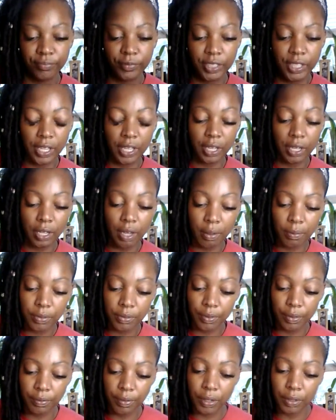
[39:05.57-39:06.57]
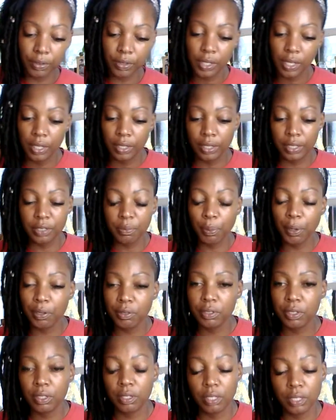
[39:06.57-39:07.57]
King of Cups reversed. This
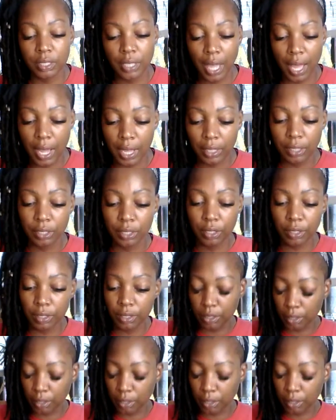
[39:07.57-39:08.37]
person is highly.